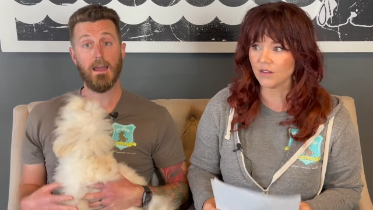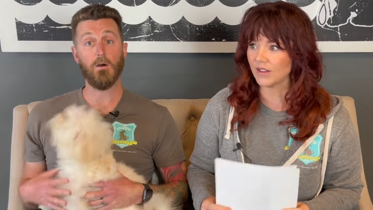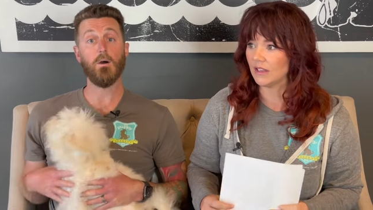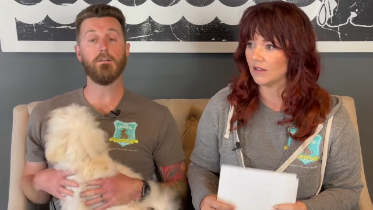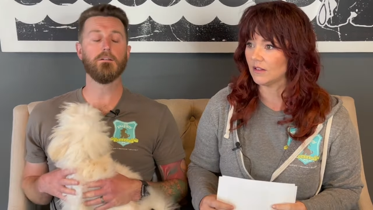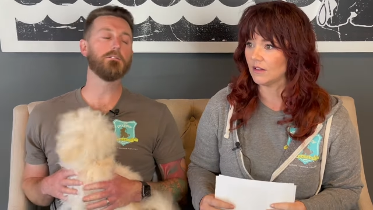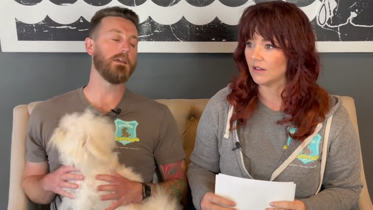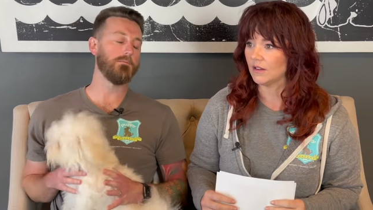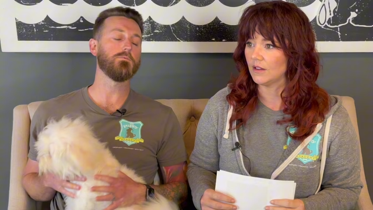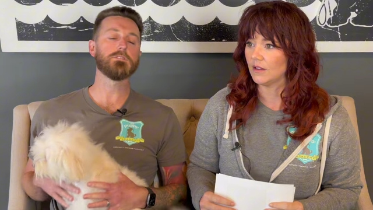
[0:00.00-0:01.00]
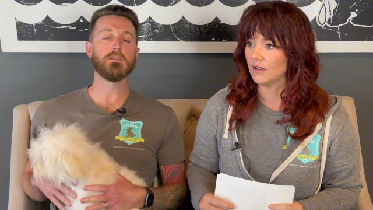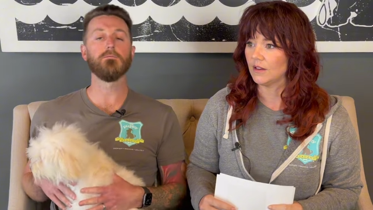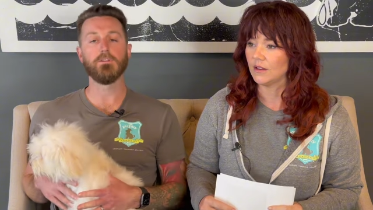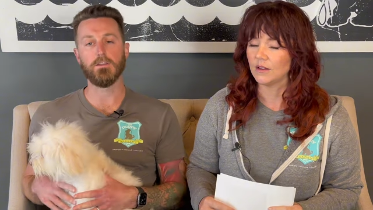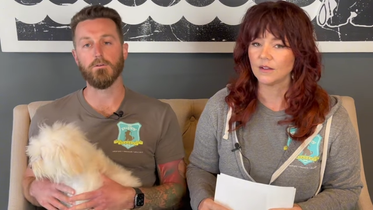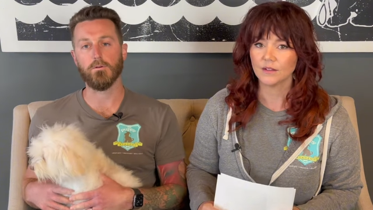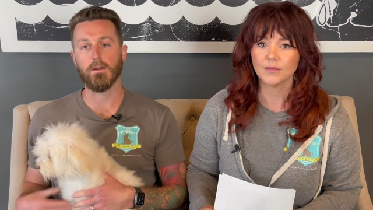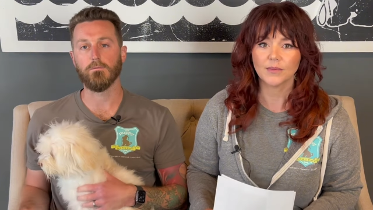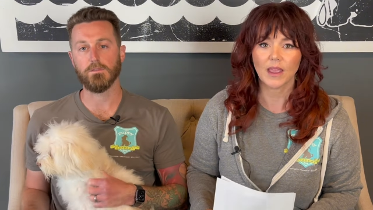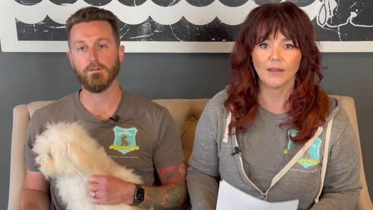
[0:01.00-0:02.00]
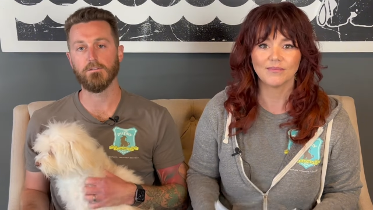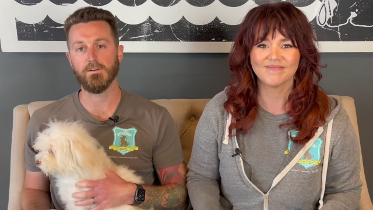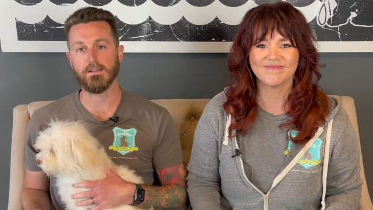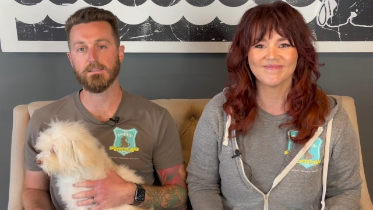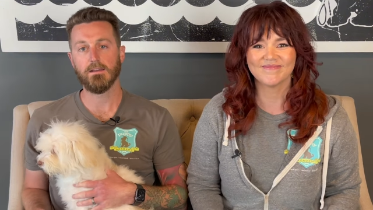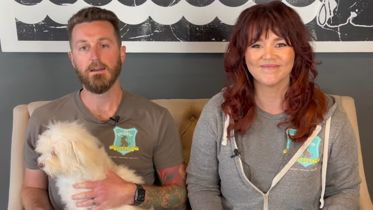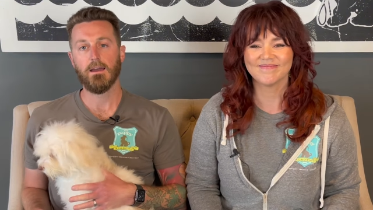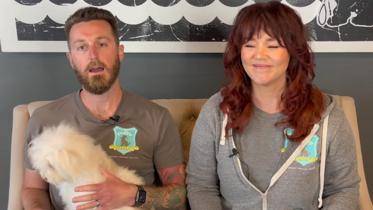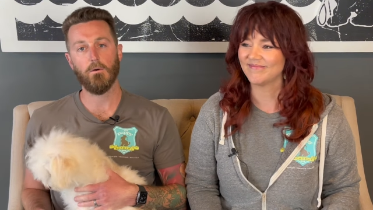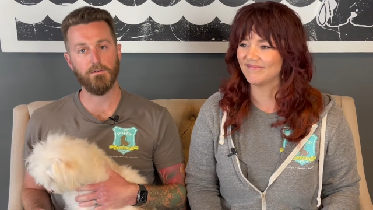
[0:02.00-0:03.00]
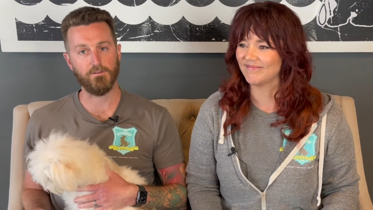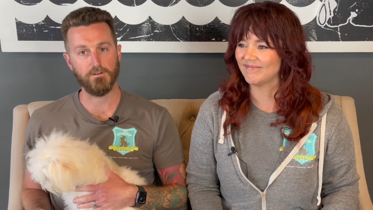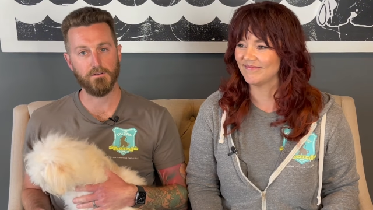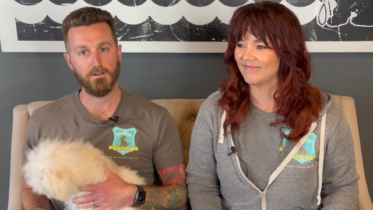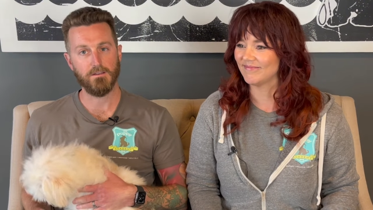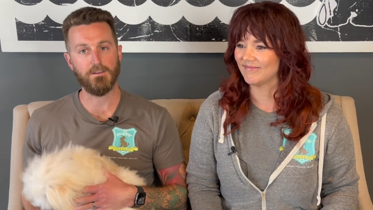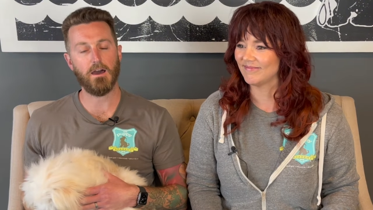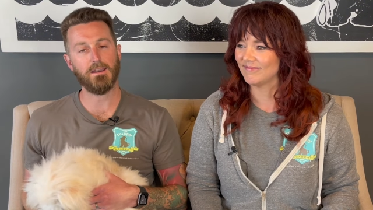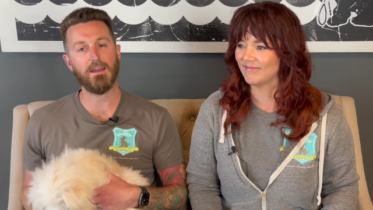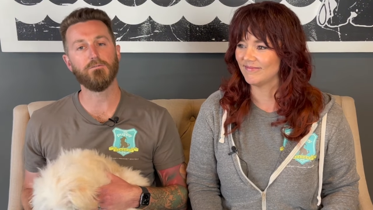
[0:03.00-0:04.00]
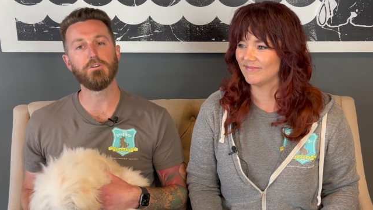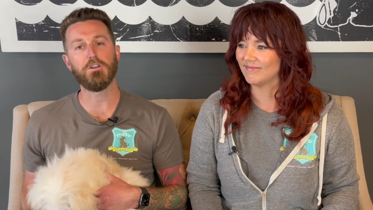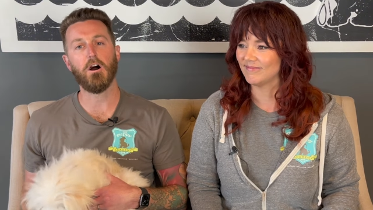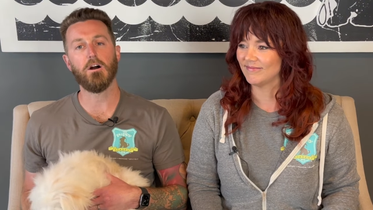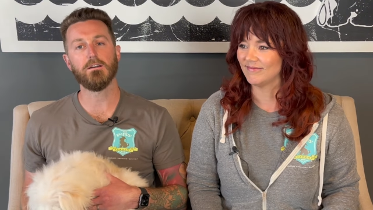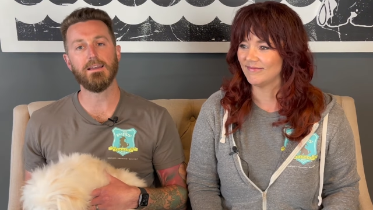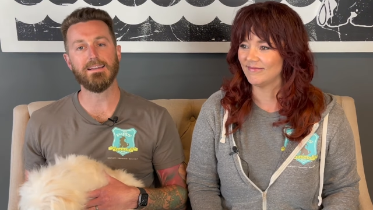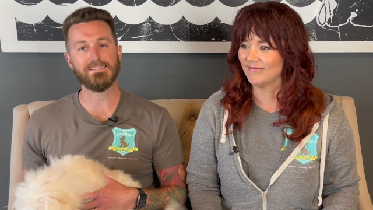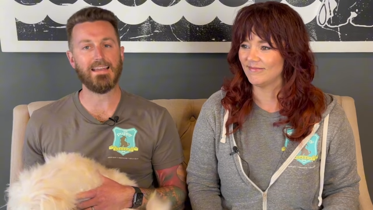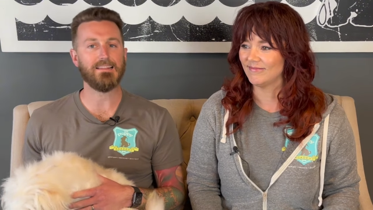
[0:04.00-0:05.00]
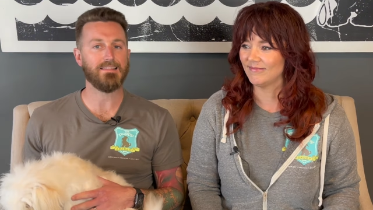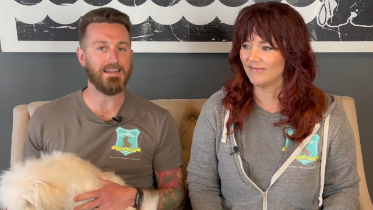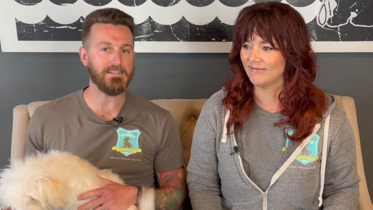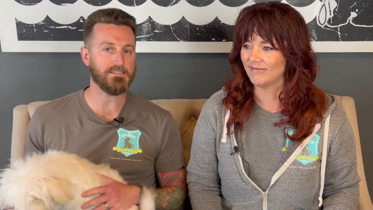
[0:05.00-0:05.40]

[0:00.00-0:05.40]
Speaker 1: However, it. okay, well, some of it you were right with your advice. However, not every dog is a light